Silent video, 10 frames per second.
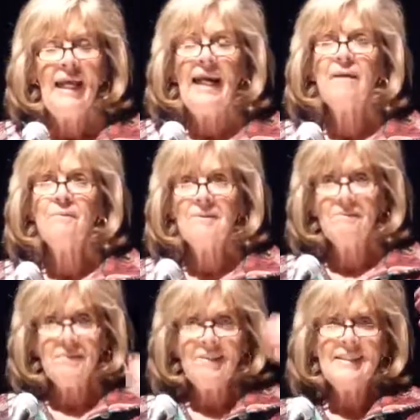And it was
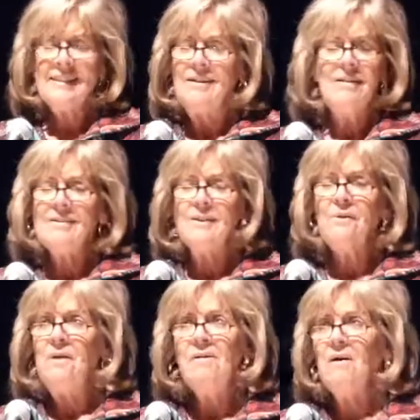just not
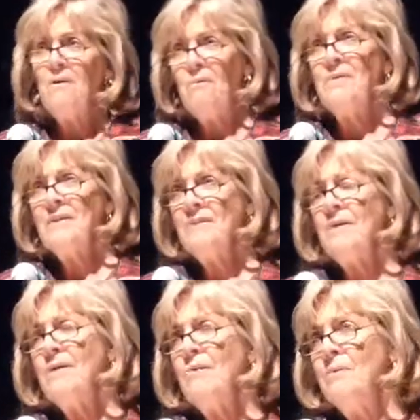so long ago when the
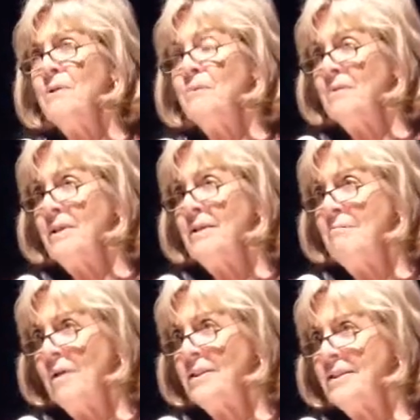Saudi women were really
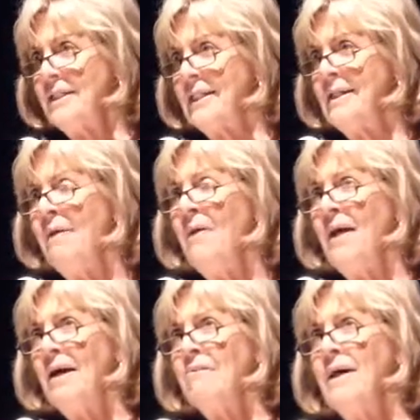marching
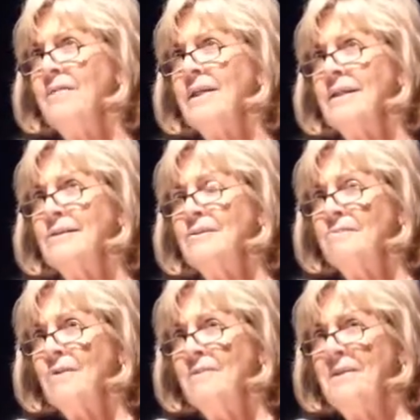around the issue
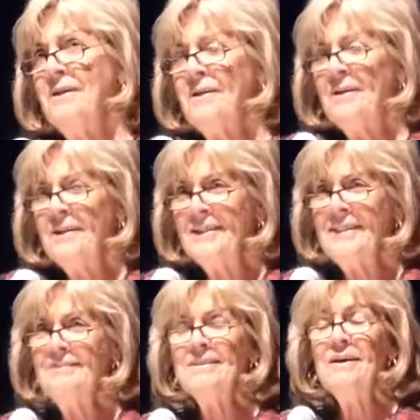of driving a car, and
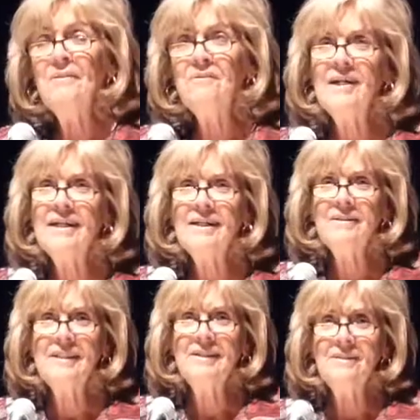he was on the radio,
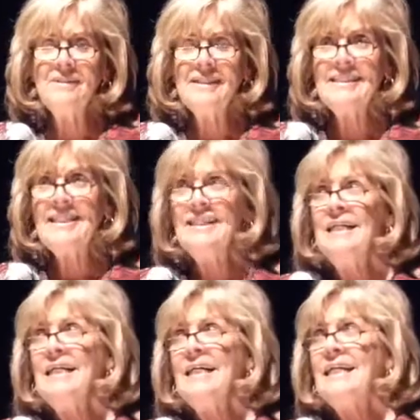and you know what he said?
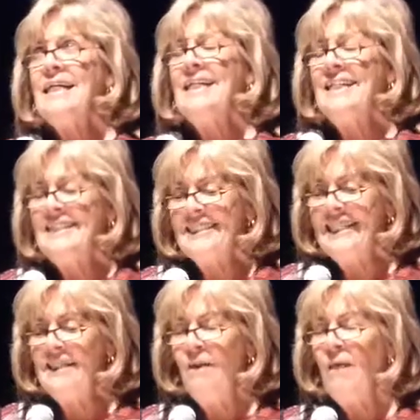He
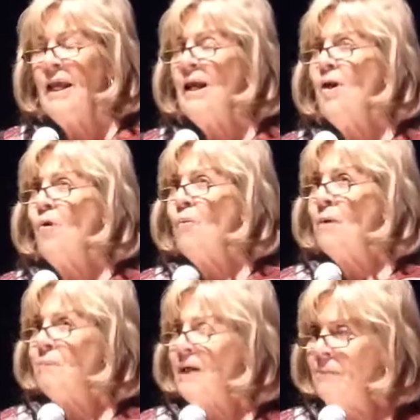said,
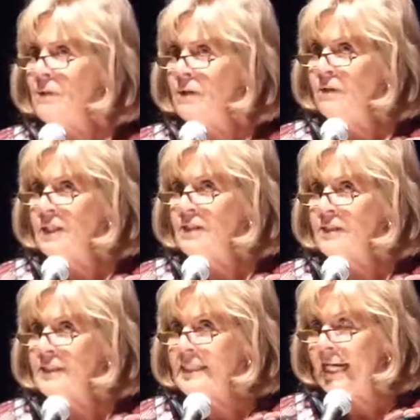what people don't
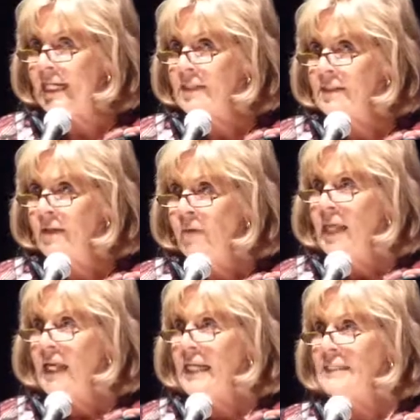understand
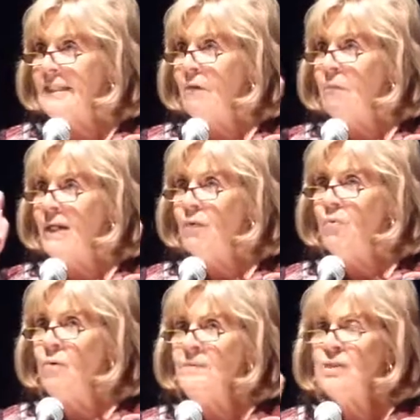is that when a
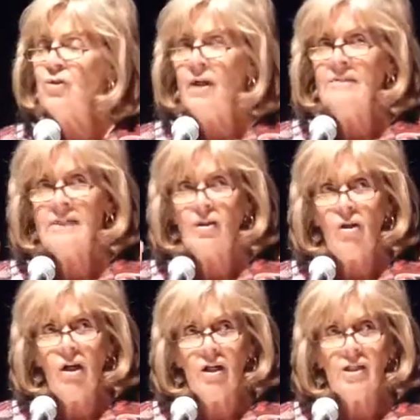woman drives a
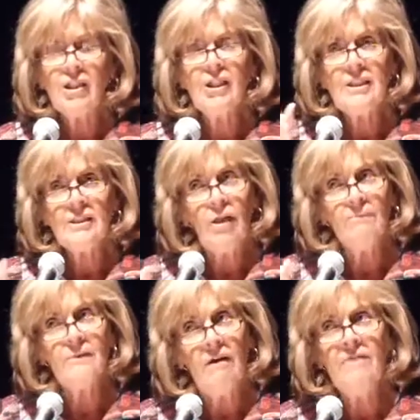car, she
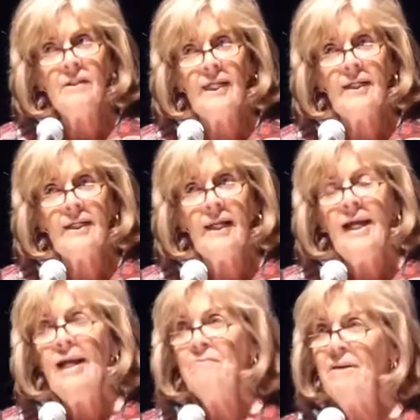stops ovulating.
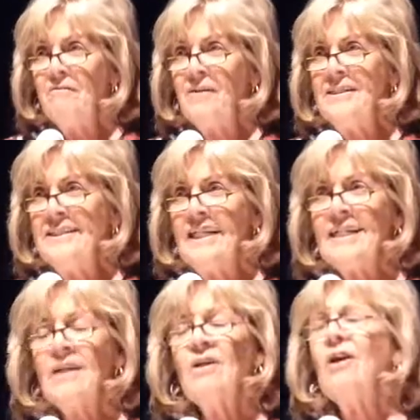And my friend
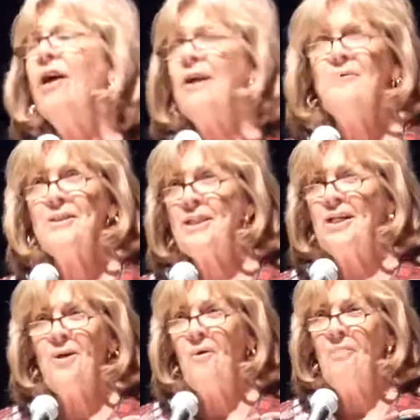said, God, I wish
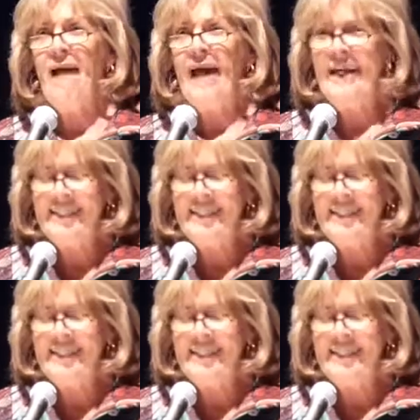I'd known that.